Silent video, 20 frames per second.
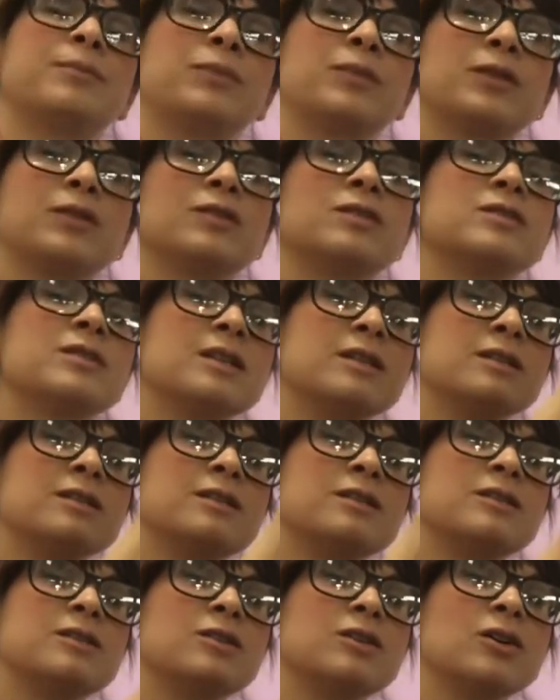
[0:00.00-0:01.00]
Does
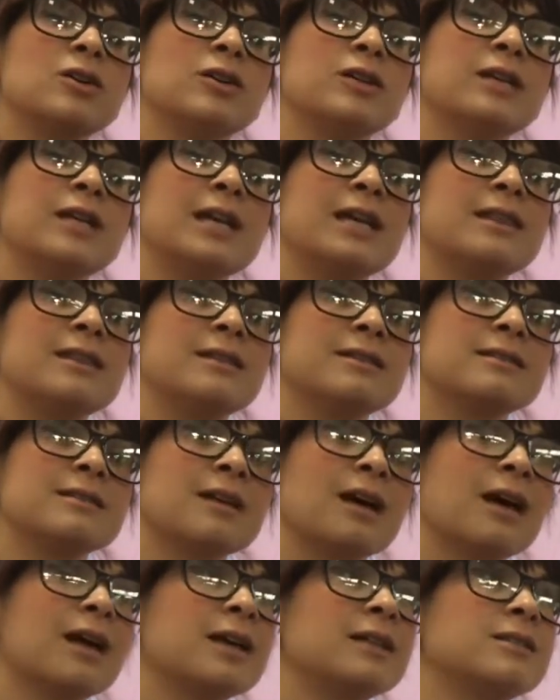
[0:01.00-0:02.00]
sun in the
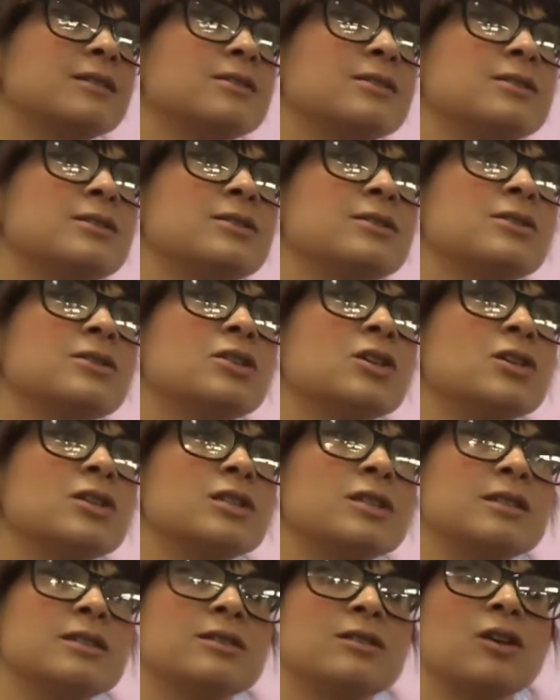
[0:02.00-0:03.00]
sky, does
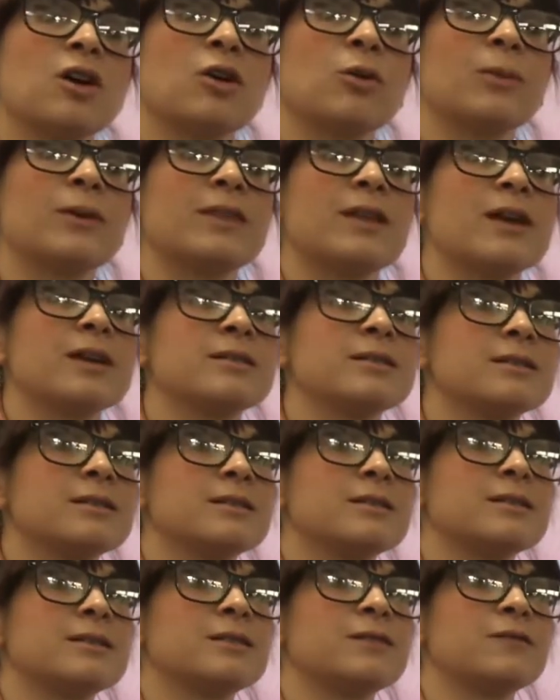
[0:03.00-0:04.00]
sun start with a
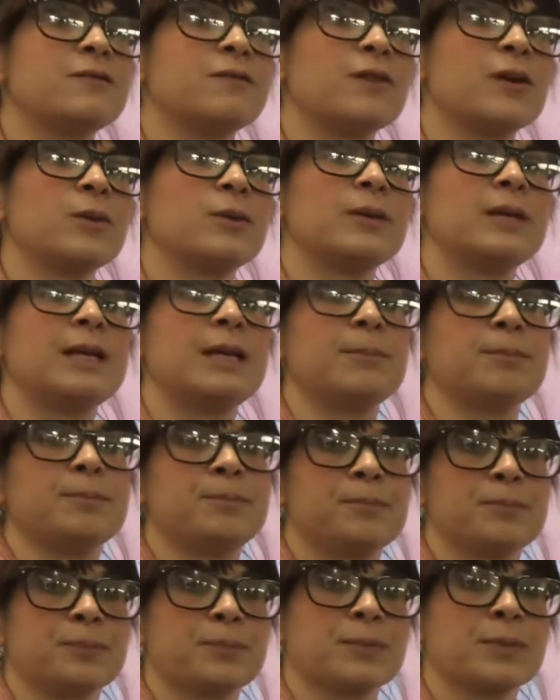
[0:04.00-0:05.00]
S phoneme?
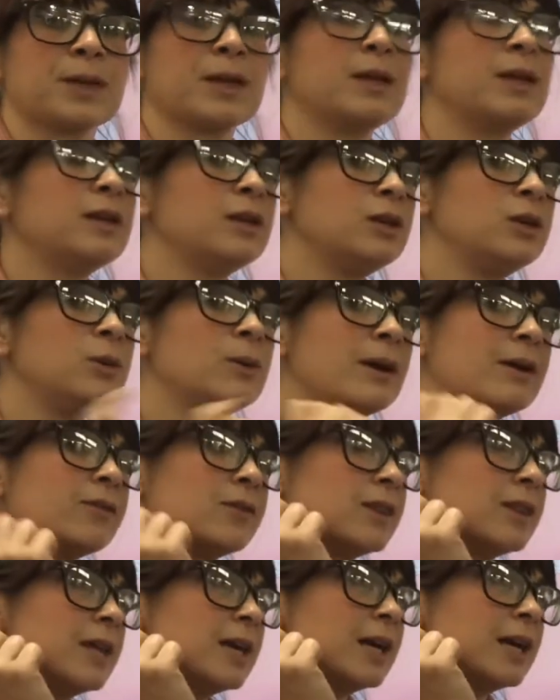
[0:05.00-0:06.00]
You have a
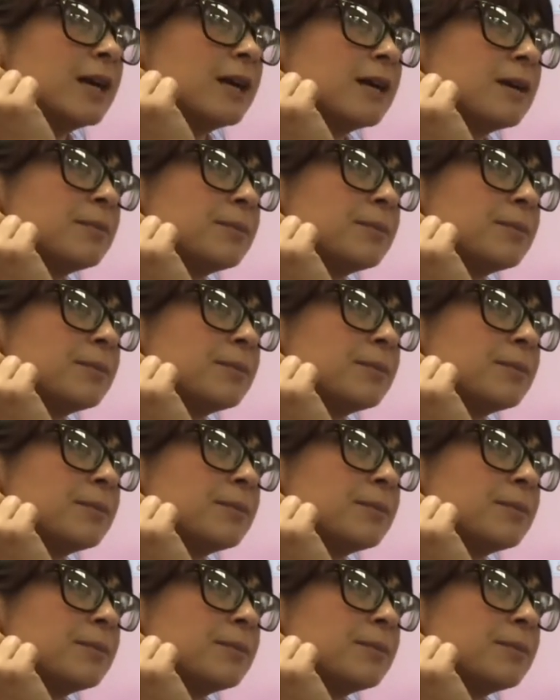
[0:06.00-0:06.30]
think.